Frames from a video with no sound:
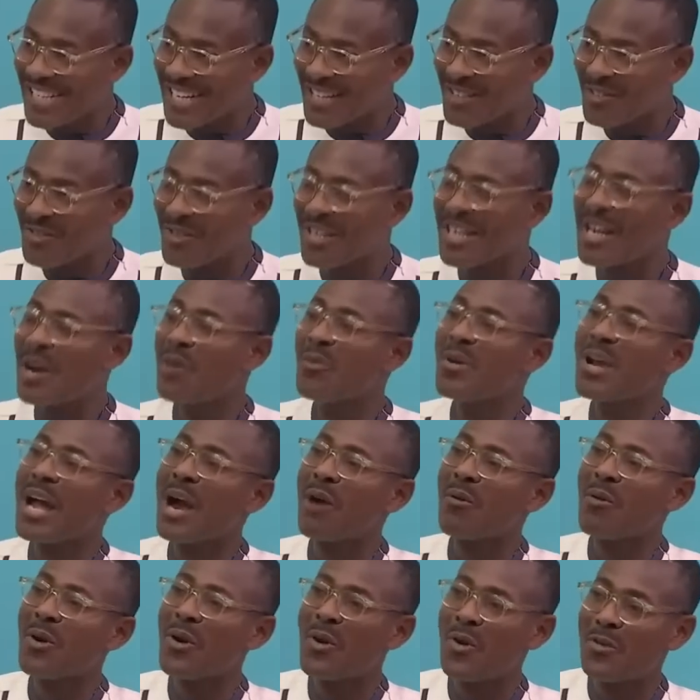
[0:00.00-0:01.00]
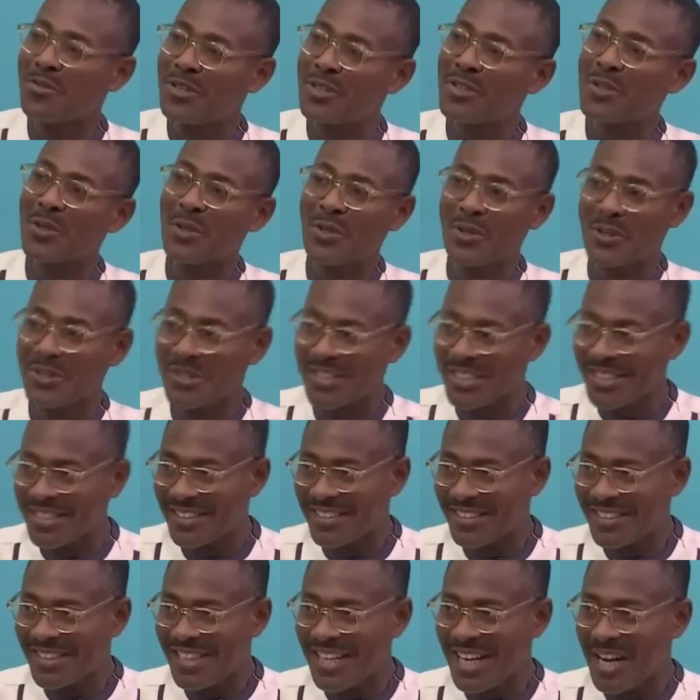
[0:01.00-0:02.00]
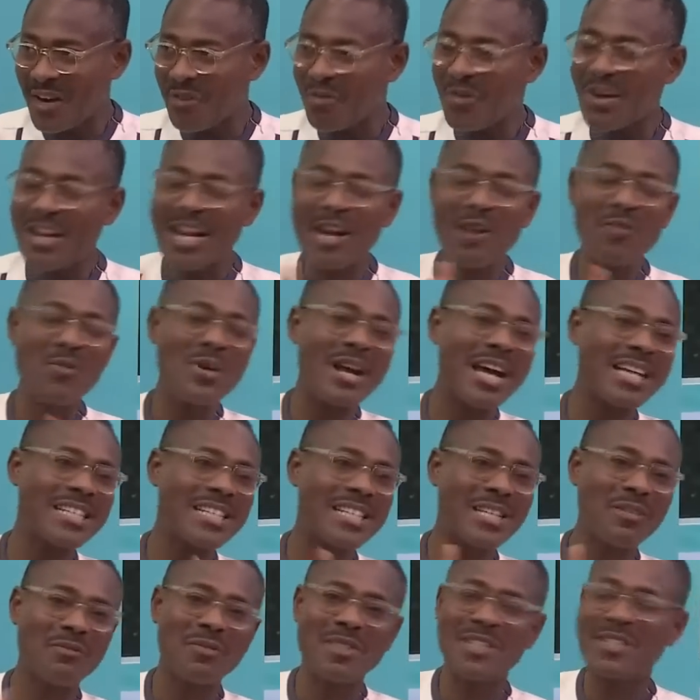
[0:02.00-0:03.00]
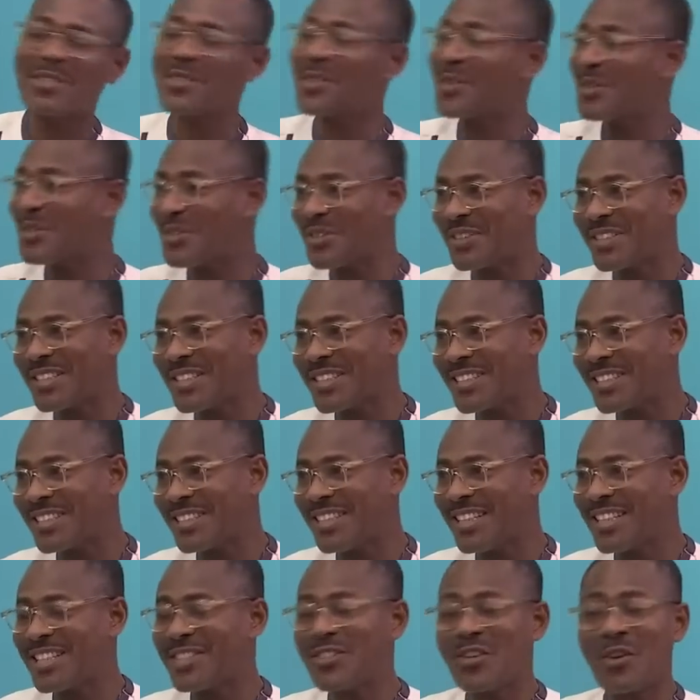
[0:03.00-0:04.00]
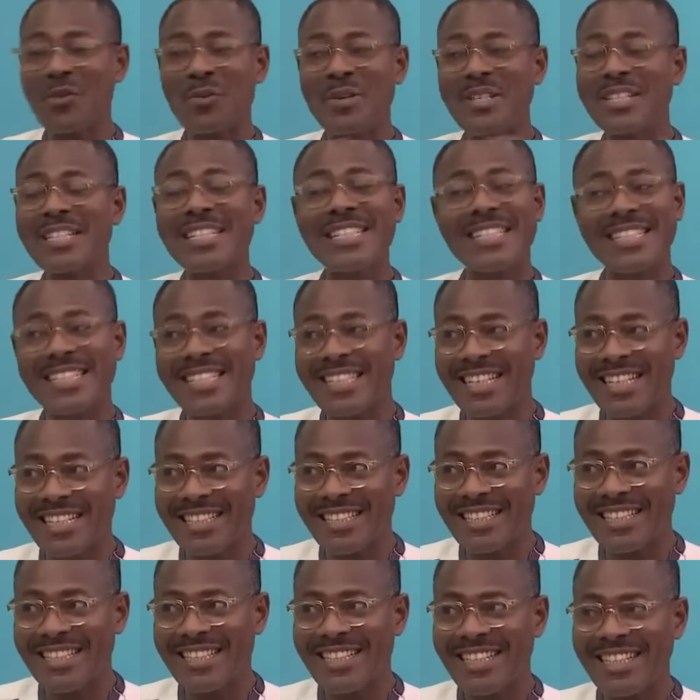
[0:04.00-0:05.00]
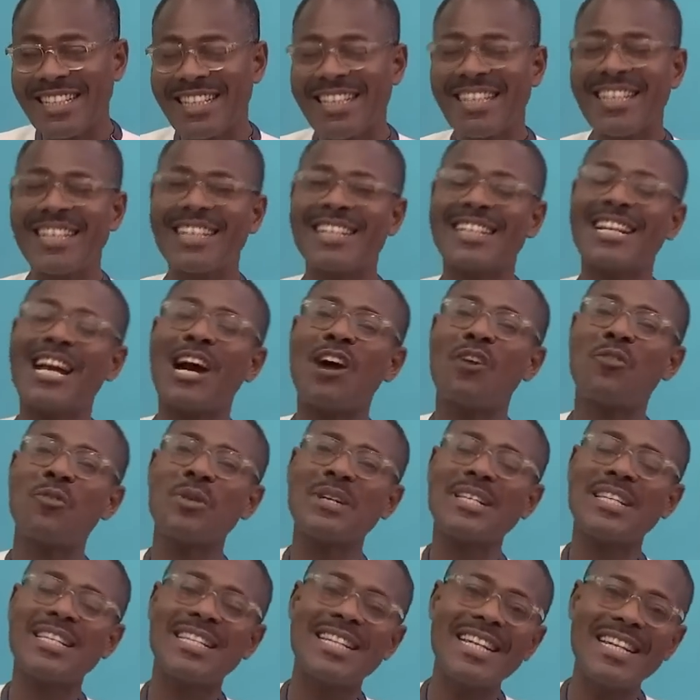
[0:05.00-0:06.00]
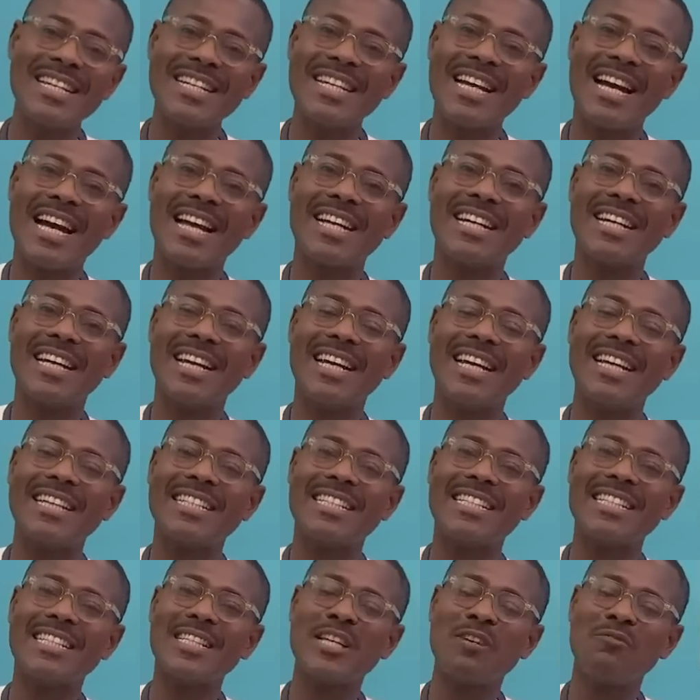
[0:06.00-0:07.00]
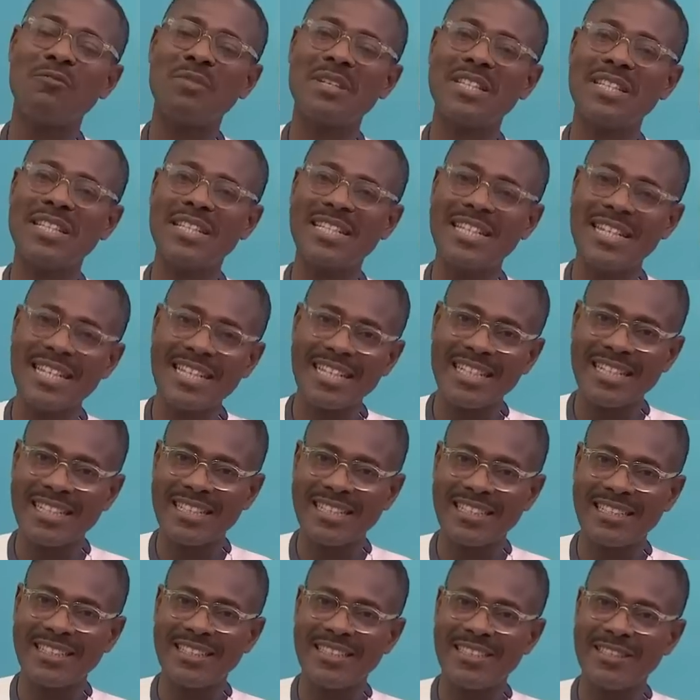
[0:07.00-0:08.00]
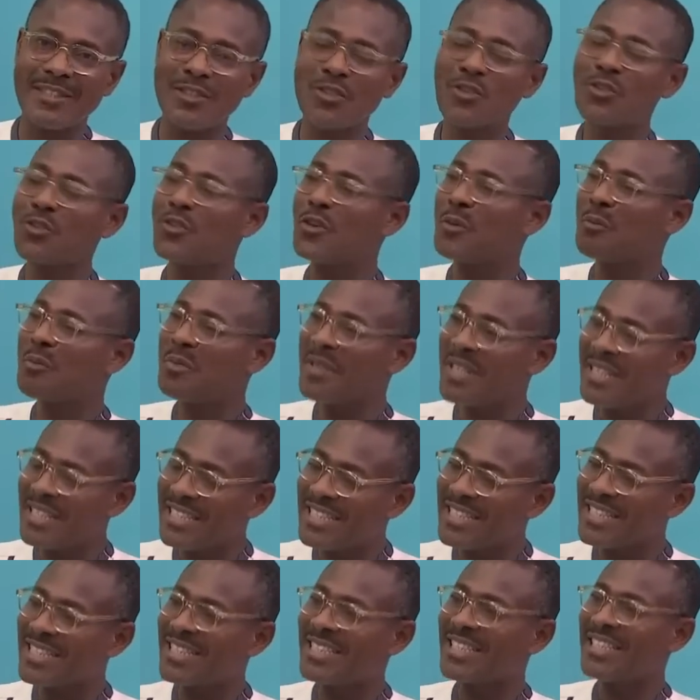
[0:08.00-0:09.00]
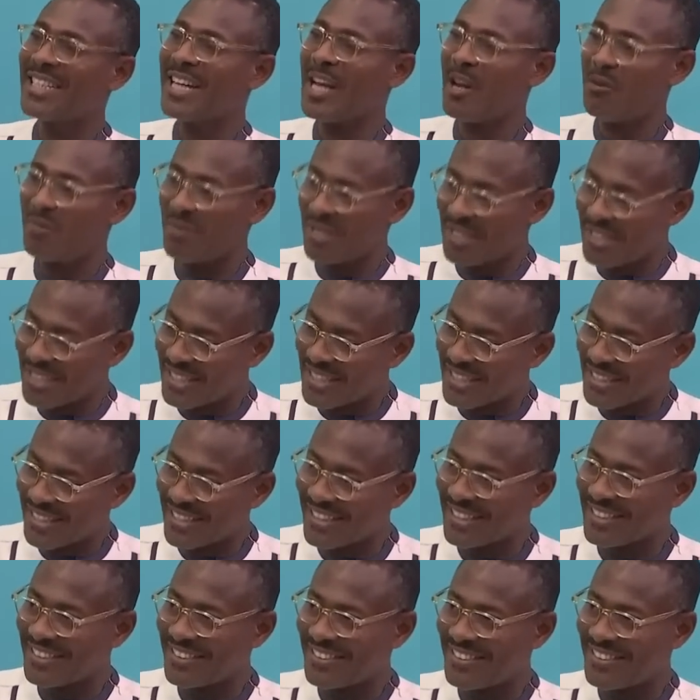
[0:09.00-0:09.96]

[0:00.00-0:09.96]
us, whether we are aware of it or not, and whether we accept it or not. It is always teaching us. Now we say that it is a mistake to repeat a mistake.